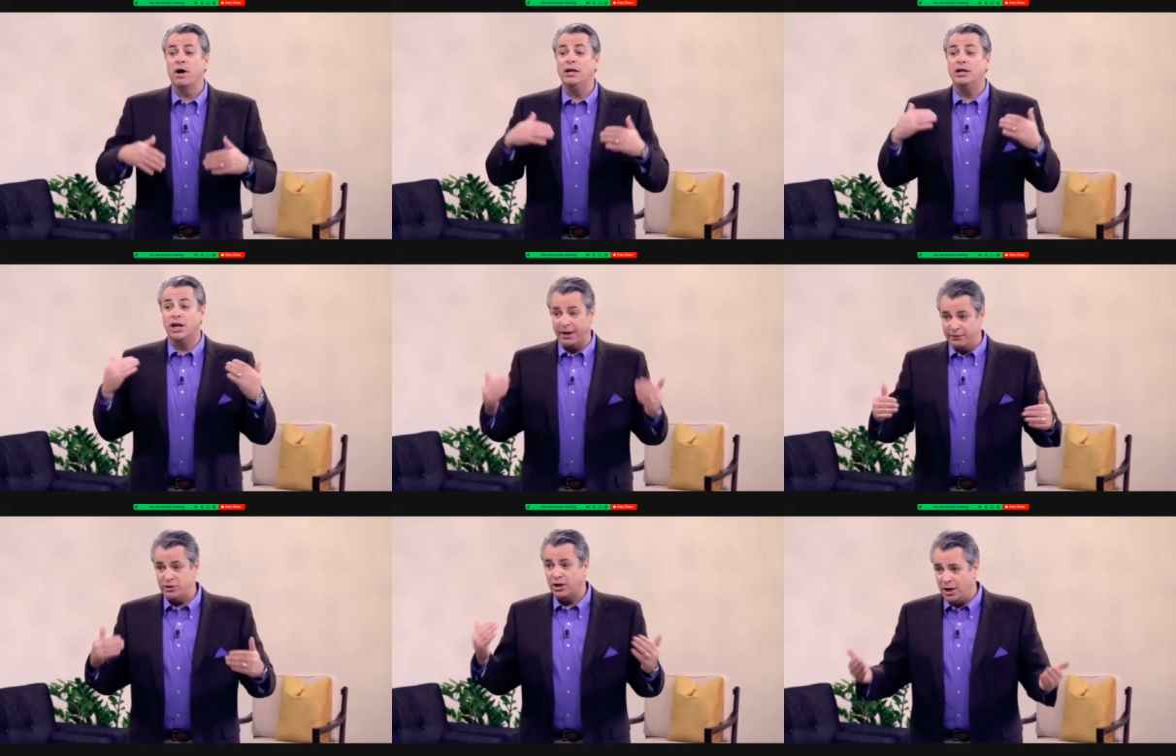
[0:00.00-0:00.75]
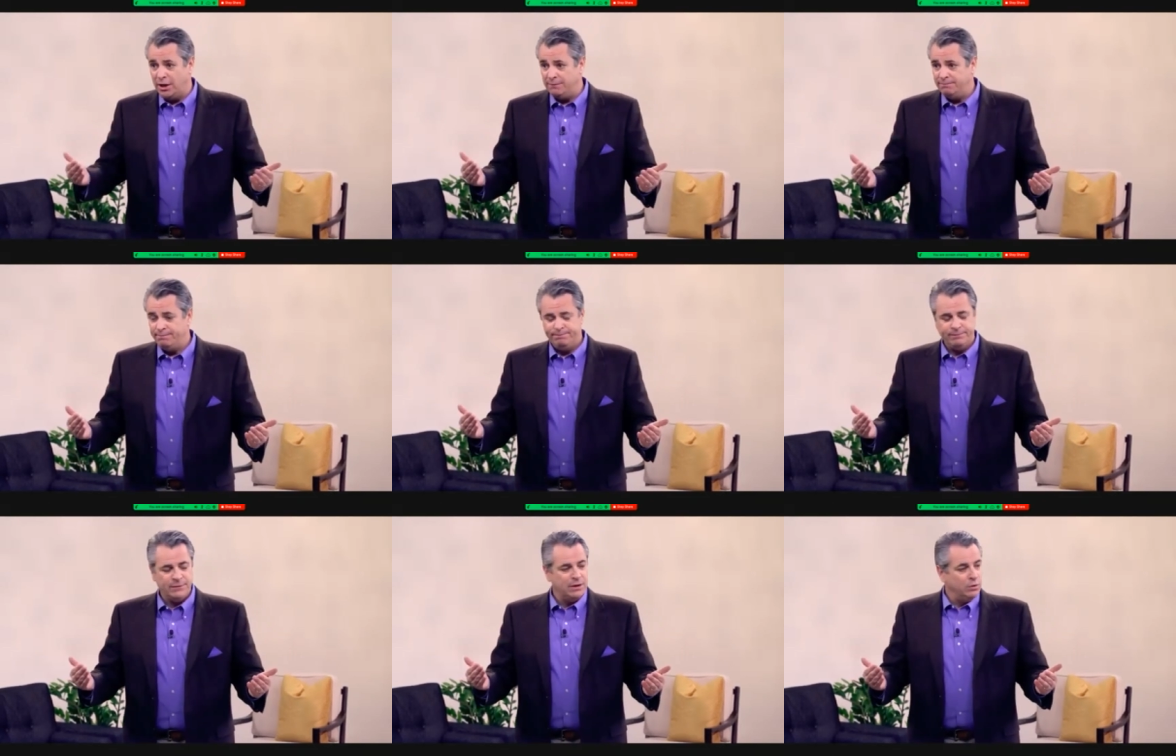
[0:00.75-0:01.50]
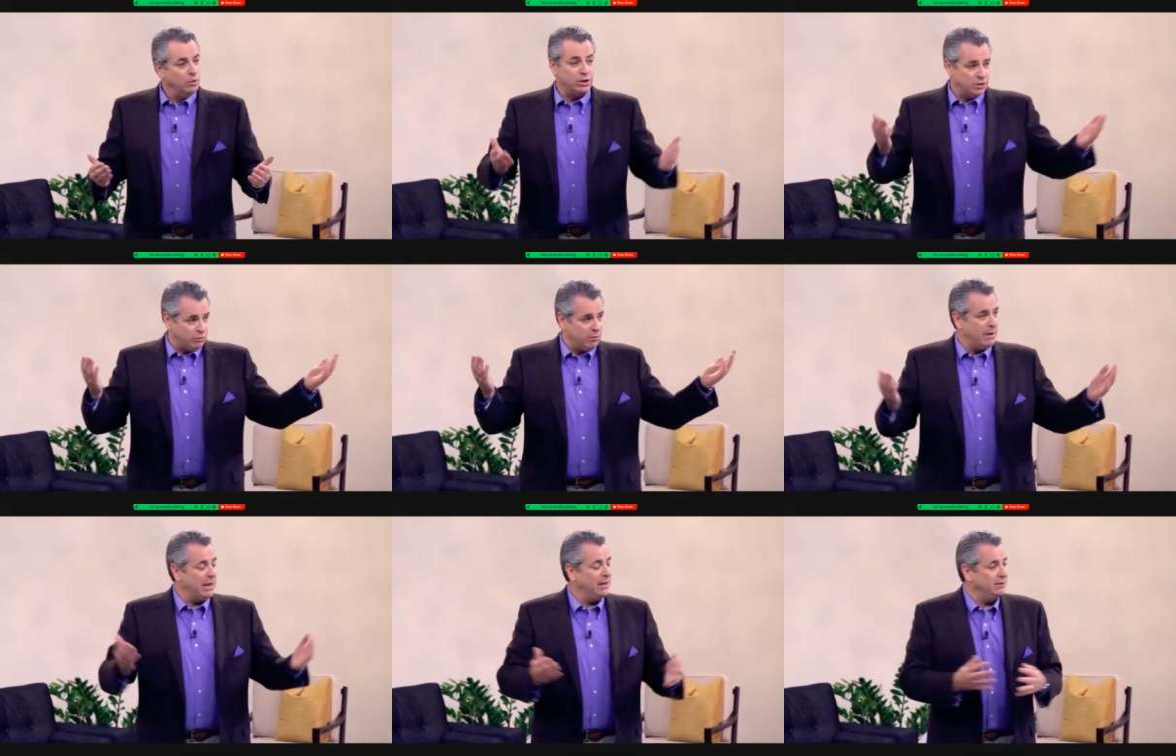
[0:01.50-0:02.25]
my lifestyle, which it's
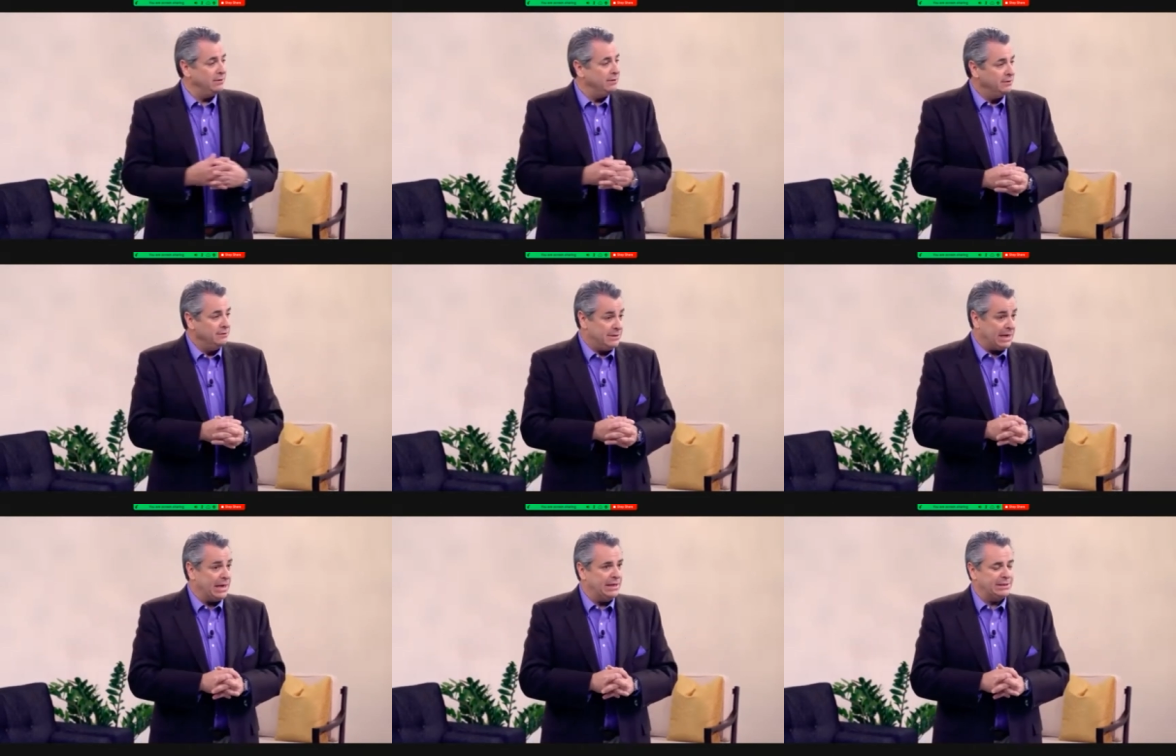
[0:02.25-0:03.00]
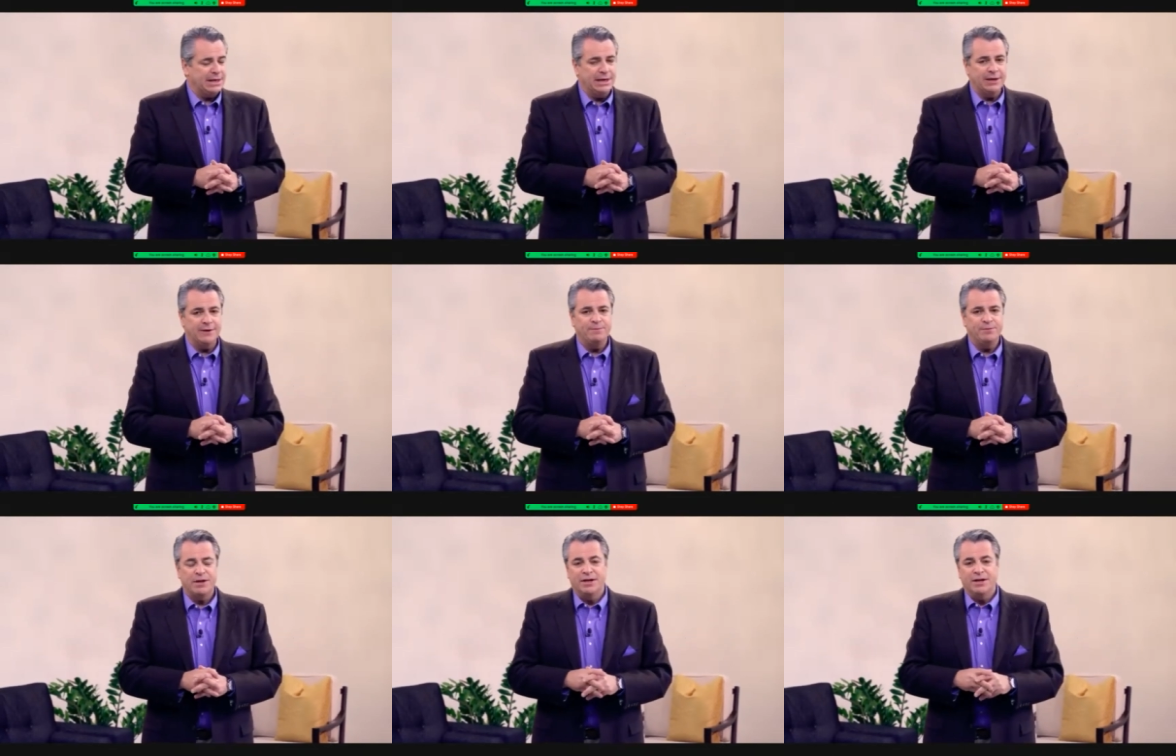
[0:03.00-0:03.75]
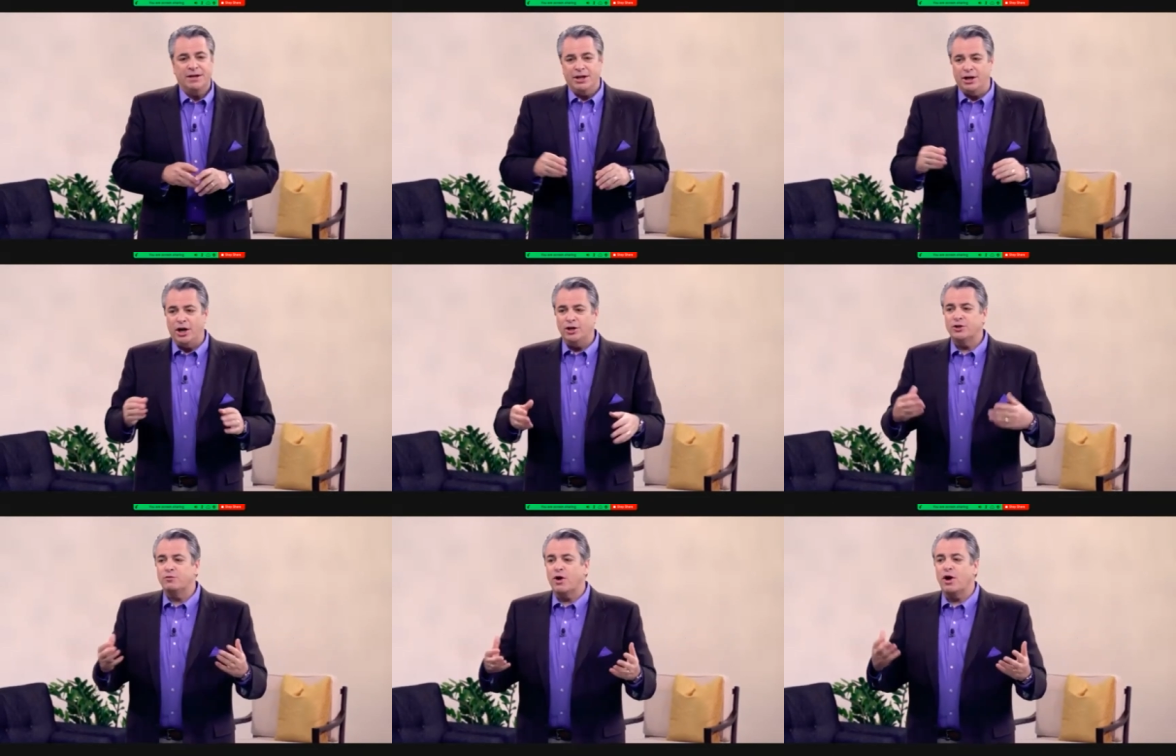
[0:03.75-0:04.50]
remained decades later, it
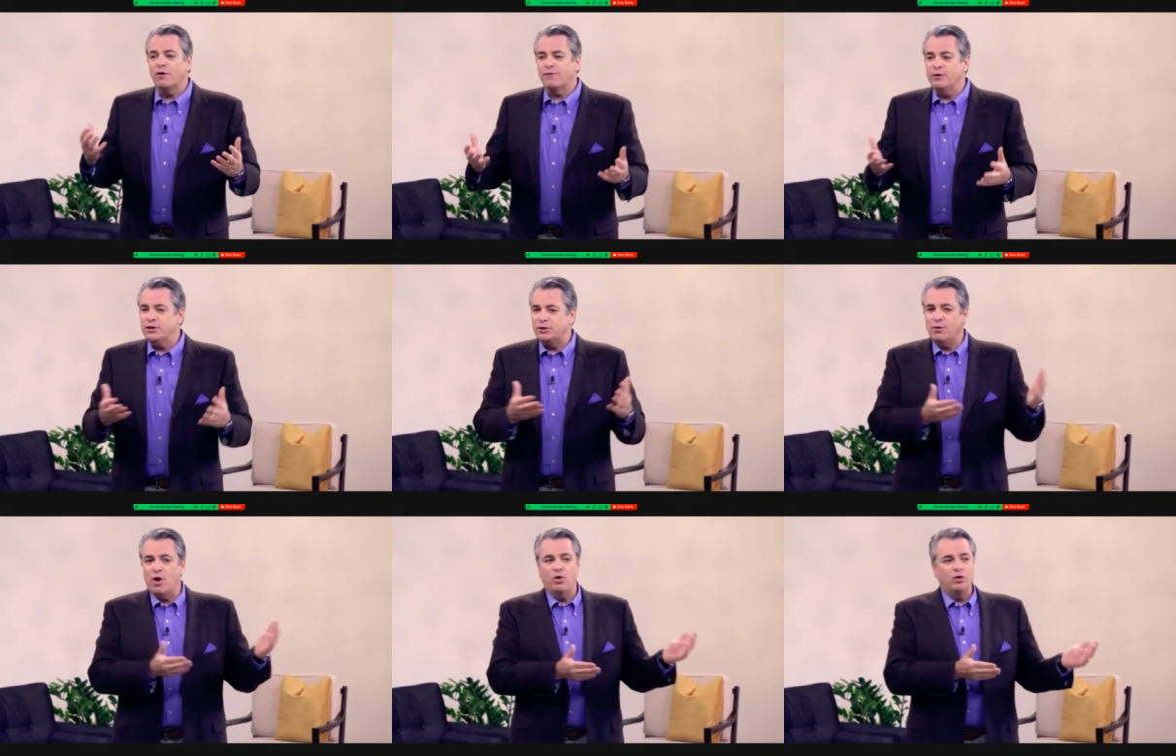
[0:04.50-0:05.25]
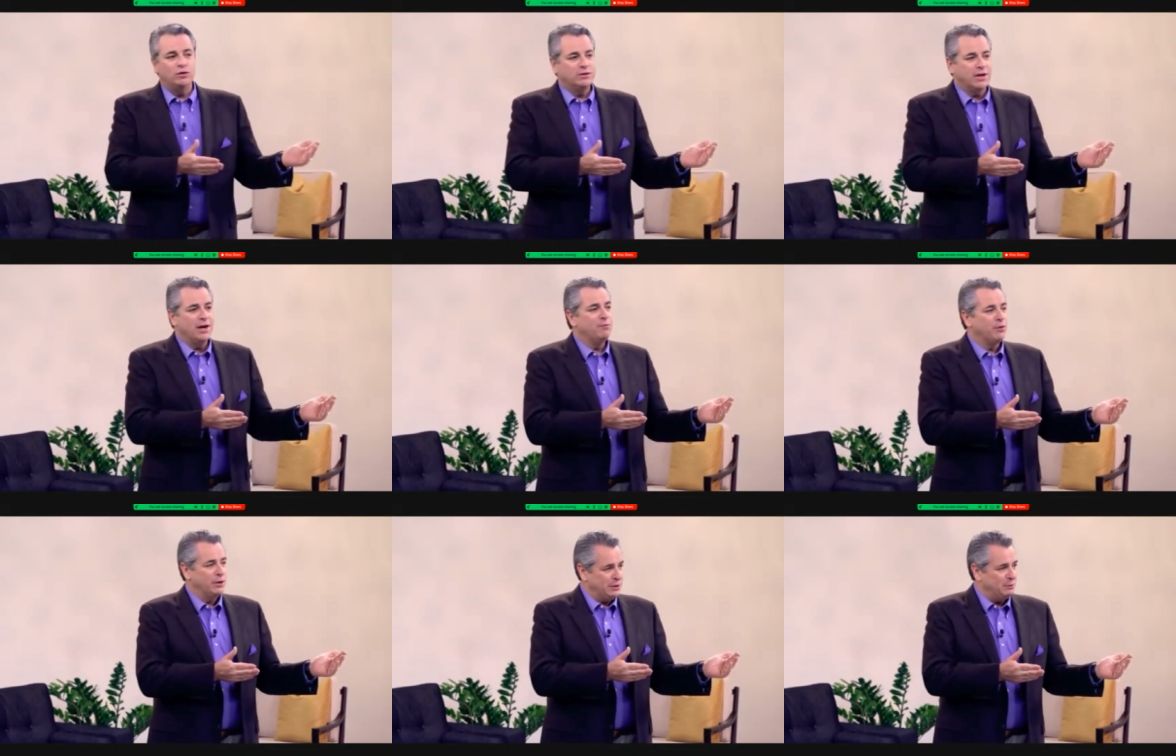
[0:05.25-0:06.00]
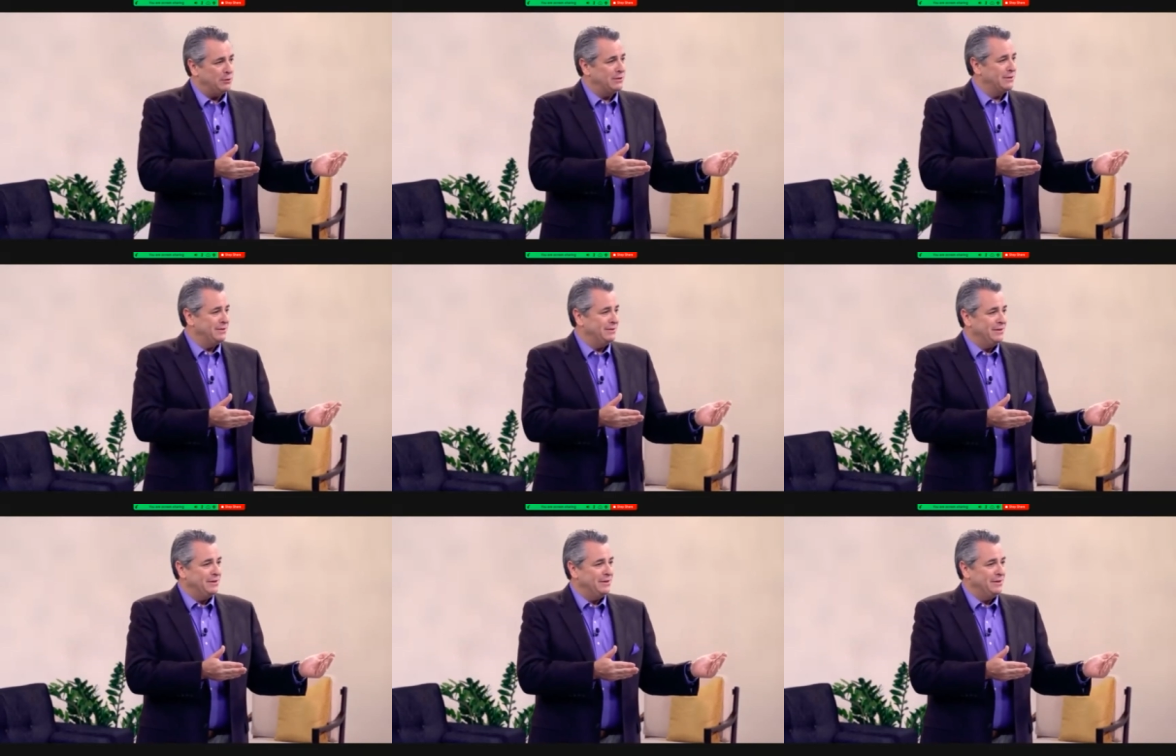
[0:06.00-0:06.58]
also brought up for me some old-time principles.